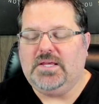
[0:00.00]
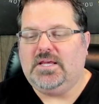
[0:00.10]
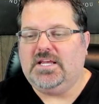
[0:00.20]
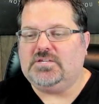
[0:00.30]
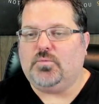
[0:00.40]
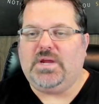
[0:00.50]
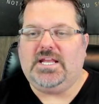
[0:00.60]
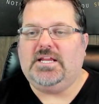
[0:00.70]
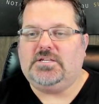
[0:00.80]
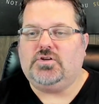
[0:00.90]
is we
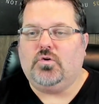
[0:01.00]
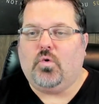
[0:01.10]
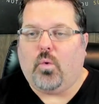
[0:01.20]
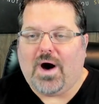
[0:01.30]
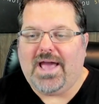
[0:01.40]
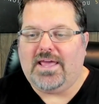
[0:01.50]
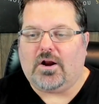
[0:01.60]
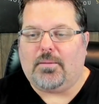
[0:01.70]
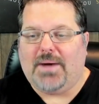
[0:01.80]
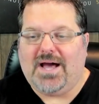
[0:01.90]
need to quiet
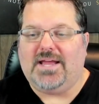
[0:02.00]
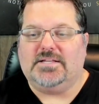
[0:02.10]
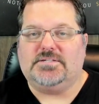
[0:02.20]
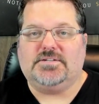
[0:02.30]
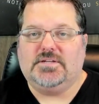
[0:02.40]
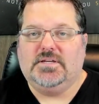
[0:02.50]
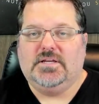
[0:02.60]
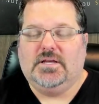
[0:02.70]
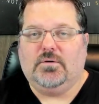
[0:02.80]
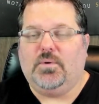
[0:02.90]
our minds.
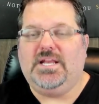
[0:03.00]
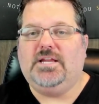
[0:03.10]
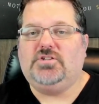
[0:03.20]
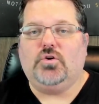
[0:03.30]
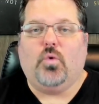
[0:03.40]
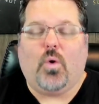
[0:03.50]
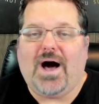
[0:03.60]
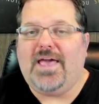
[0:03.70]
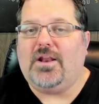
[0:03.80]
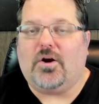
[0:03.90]
We need to
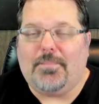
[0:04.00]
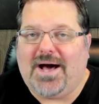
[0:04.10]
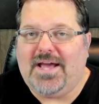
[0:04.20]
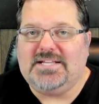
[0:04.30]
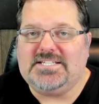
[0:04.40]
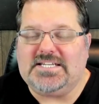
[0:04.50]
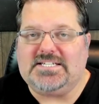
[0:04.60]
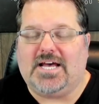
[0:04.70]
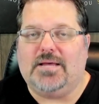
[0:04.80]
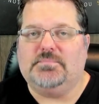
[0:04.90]
quiet our minds at
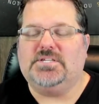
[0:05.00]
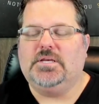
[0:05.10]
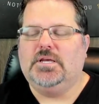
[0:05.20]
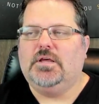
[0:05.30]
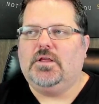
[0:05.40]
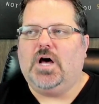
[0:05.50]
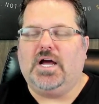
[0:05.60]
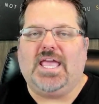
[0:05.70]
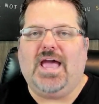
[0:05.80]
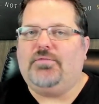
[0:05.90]
times.
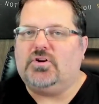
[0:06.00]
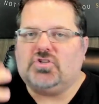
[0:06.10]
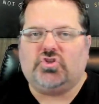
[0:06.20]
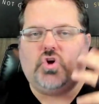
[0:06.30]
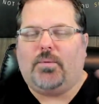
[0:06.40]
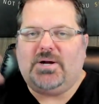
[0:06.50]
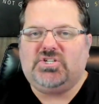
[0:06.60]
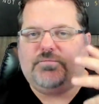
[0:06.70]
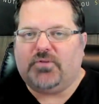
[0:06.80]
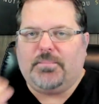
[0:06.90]
Again, there's so
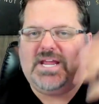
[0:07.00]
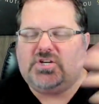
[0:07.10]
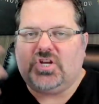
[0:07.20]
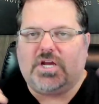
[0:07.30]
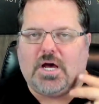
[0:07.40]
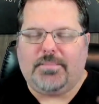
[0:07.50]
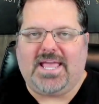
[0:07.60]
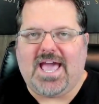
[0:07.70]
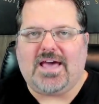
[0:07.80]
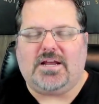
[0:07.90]
much information
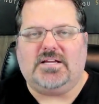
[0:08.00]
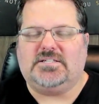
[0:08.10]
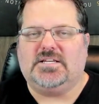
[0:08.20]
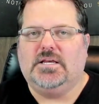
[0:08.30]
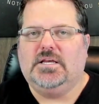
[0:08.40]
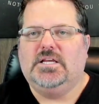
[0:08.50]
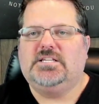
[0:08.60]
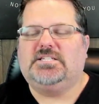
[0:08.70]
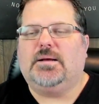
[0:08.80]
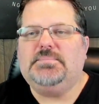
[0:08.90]
coming at us.
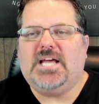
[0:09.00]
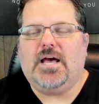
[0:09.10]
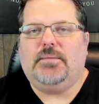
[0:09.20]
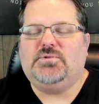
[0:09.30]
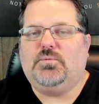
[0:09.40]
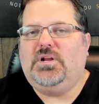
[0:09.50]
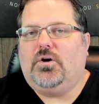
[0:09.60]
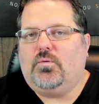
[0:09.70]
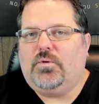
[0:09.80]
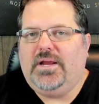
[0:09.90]
Sometimes we
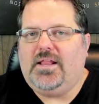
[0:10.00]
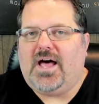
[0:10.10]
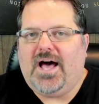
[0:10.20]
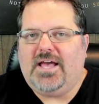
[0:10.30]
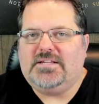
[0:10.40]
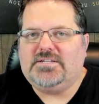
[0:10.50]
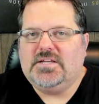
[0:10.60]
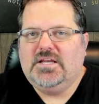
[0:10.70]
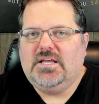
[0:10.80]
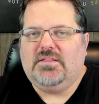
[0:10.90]
don't realize
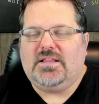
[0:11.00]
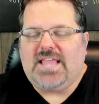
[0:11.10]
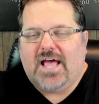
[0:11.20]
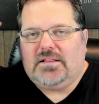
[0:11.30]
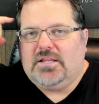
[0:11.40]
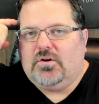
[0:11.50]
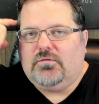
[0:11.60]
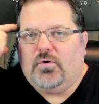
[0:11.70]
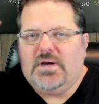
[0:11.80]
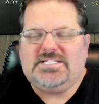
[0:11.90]
that that little
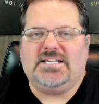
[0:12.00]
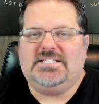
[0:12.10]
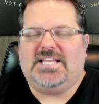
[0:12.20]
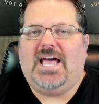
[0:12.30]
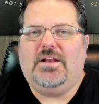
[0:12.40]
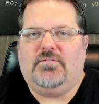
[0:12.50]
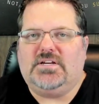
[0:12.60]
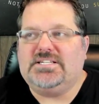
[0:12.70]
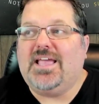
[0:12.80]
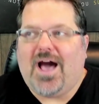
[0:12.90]
voice inside of
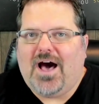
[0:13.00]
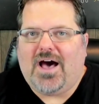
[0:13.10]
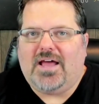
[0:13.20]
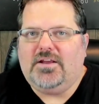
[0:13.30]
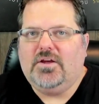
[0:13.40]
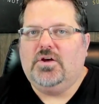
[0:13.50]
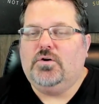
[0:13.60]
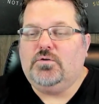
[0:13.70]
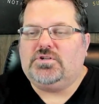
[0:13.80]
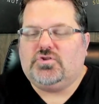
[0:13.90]
us, God,
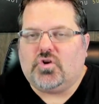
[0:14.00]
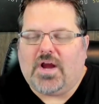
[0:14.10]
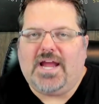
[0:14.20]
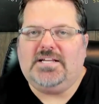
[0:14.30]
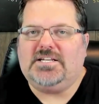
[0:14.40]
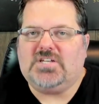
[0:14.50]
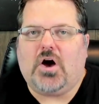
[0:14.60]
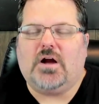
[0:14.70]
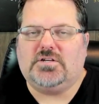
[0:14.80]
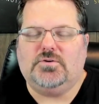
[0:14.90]
who's trying to
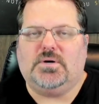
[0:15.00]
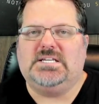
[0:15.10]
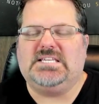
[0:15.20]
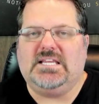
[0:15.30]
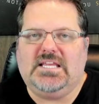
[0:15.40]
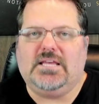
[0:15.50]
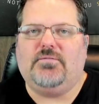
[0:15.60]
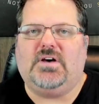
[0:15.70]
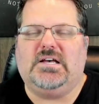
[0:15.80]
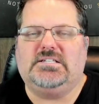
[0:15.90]
talk to us and give
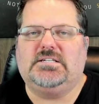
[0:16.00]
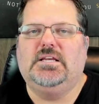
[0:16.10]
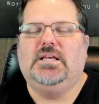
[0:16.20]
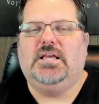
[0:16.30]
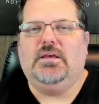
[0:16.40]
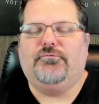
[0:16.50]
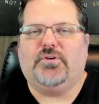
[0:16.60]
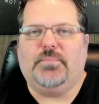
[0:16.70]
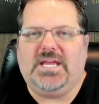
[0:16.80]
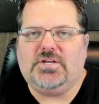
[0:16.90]
us
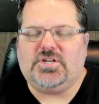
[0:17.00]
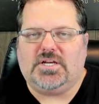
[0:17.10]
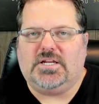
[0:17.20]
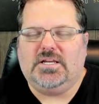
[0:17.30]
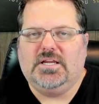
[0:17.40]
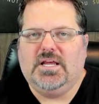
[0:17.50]
information